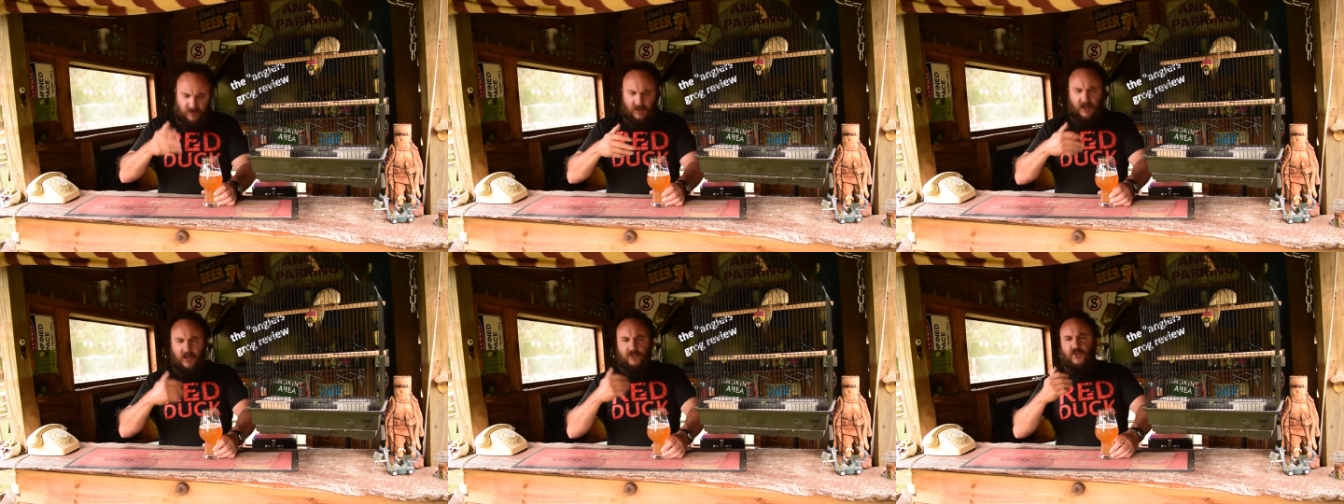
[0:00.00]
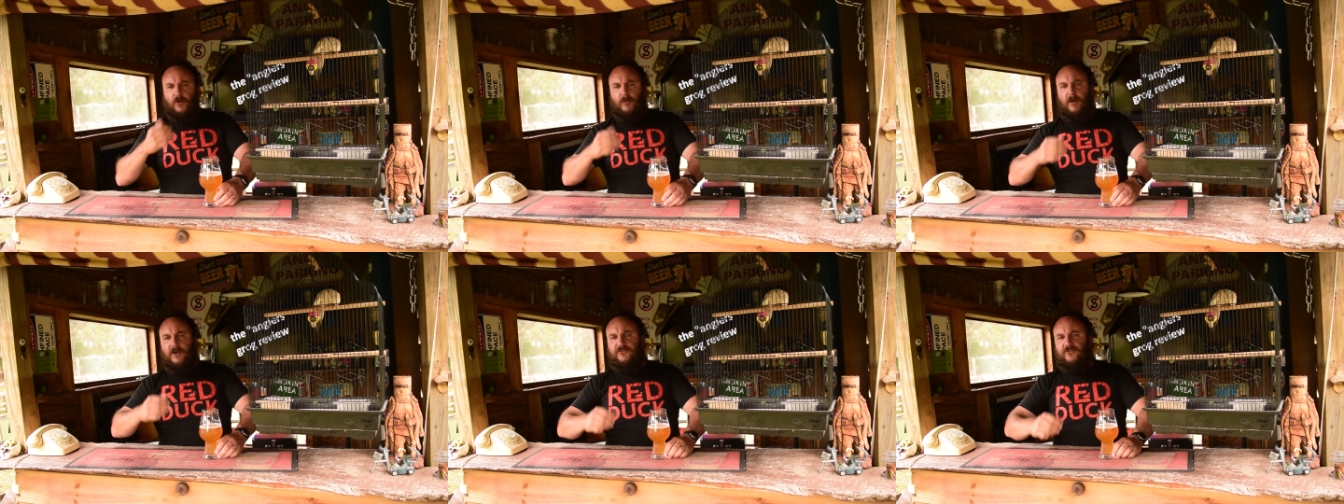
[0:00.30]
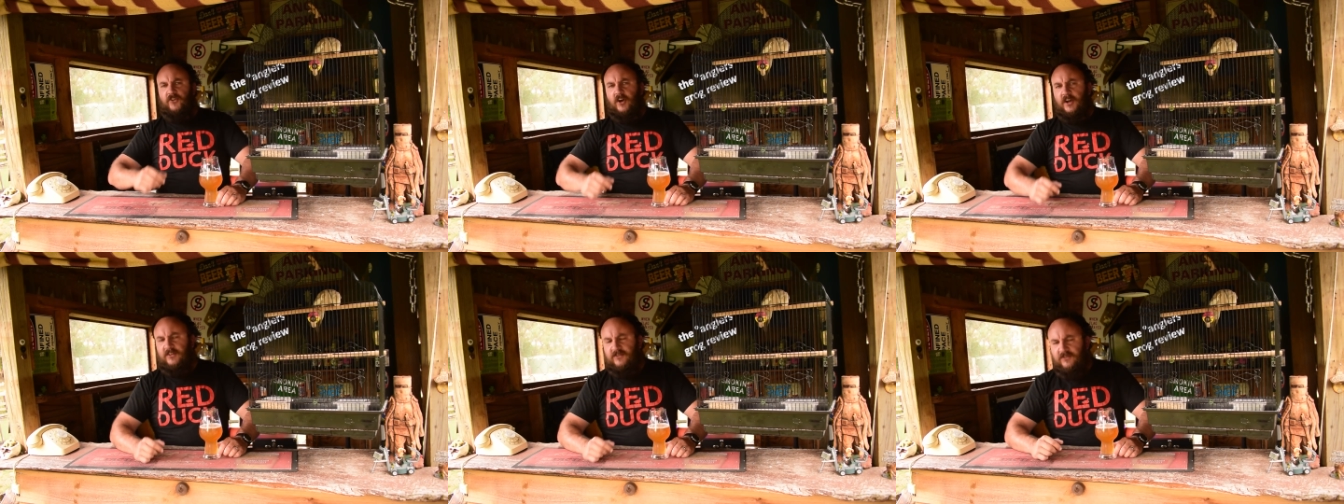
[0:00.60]
It's almost
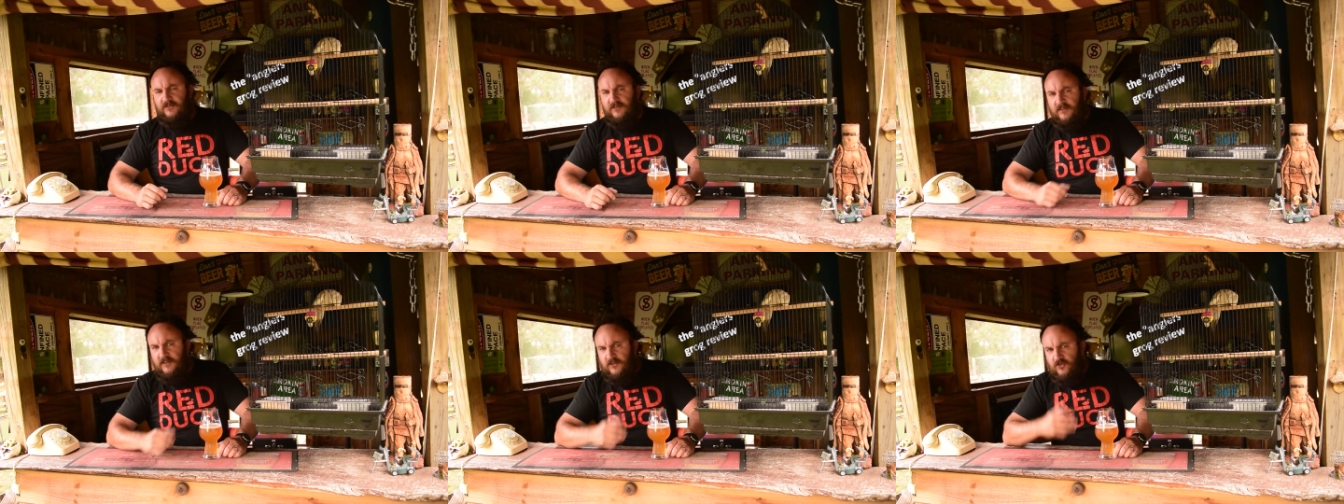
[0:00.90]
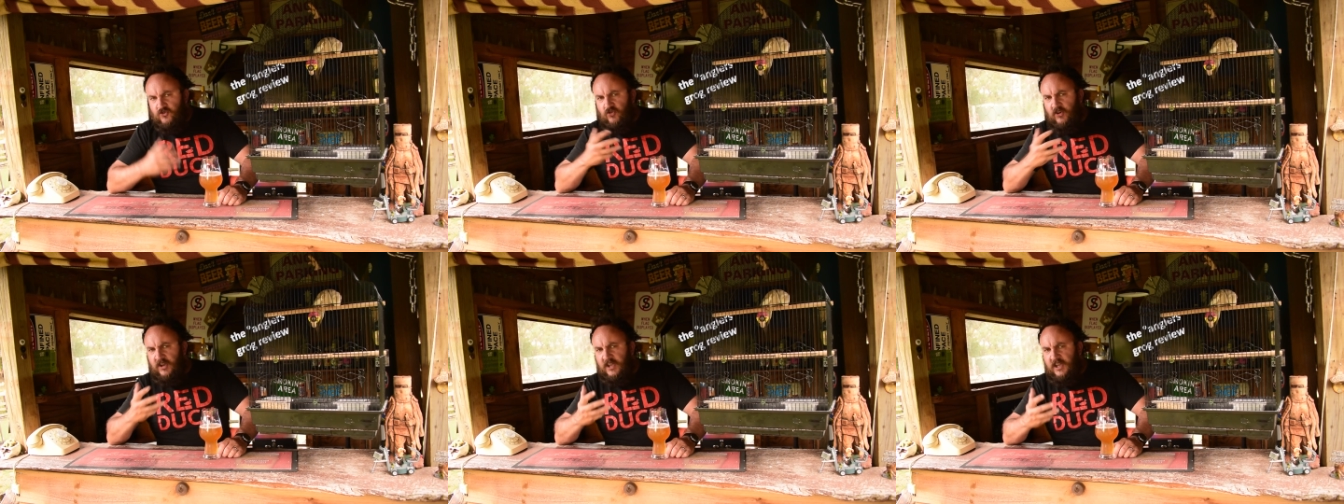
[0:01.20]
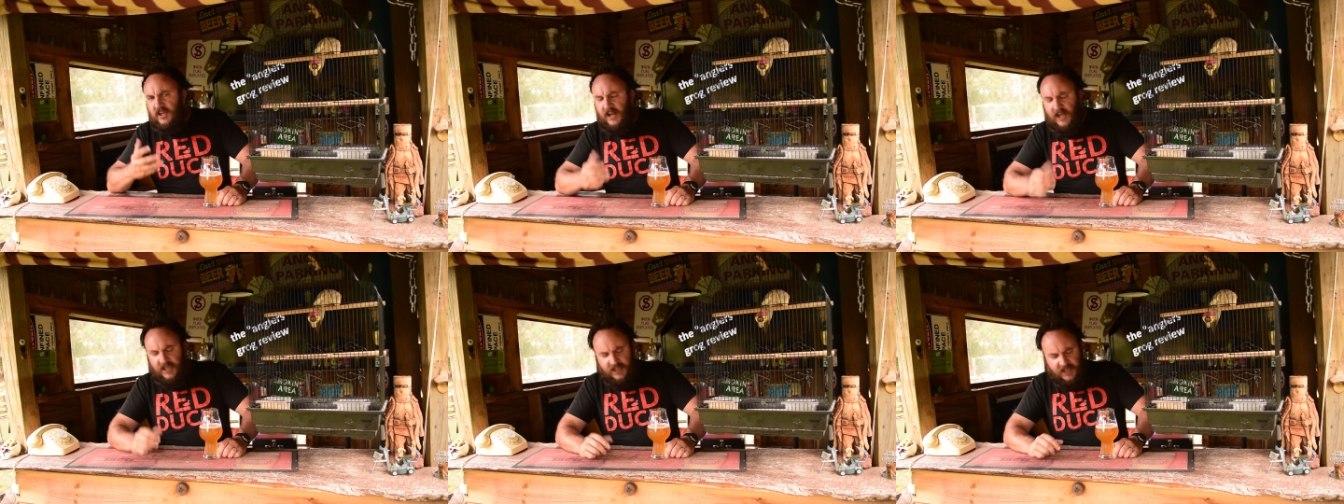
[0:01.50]
like
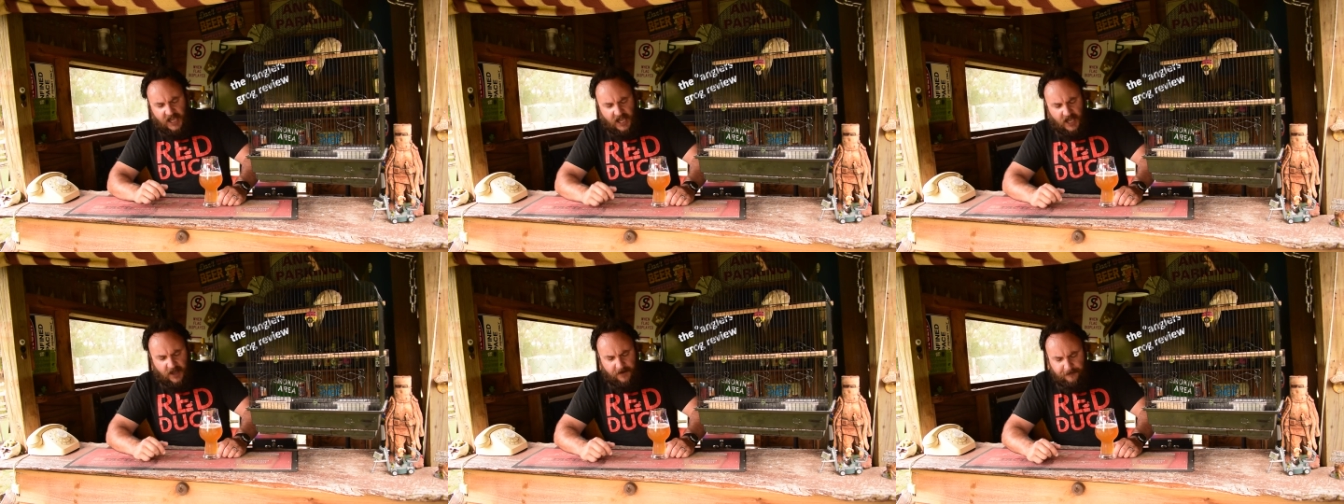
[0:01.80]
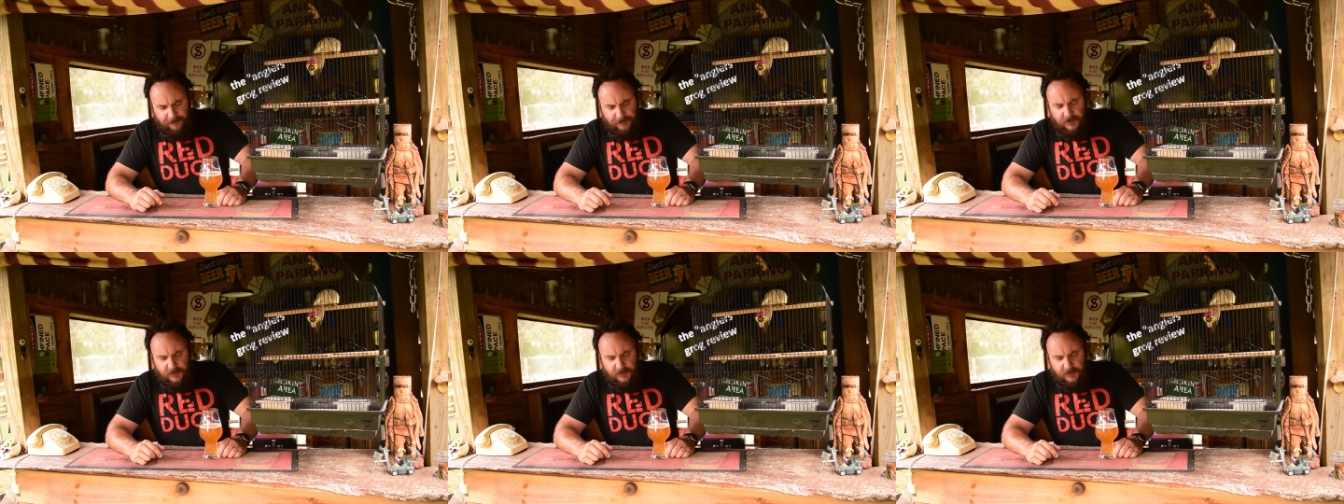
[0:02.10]
drinking a uh,